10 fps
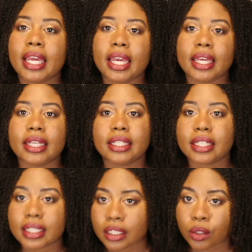
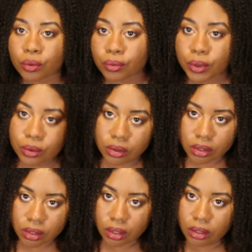and the
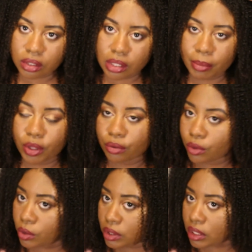roots, some of the
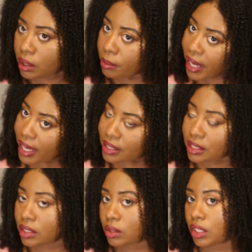roots in the back
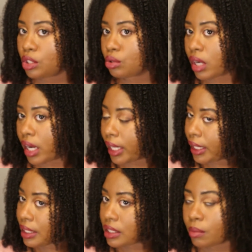still need
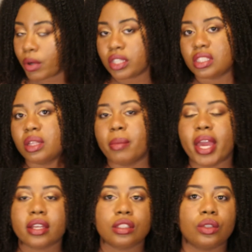drying, and some parts in the
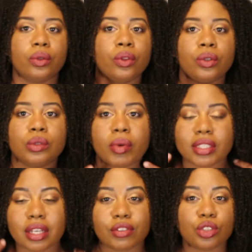back, so those
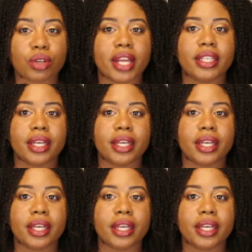parts haven't dried